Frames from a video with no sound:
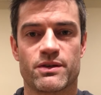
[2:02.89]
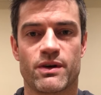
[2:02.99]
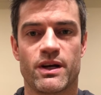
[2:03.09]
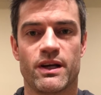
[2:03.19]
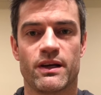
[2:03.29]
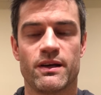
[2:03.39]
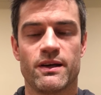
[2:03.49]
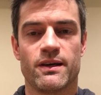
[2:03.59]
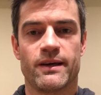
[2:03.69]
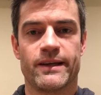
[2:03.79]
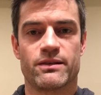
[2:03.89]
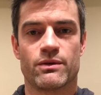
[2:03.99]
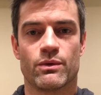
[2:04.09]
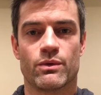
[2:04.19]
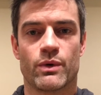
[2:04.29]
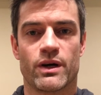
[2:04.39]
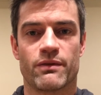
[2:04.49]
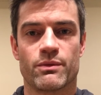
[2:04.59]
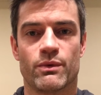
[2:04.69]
training. And so quite often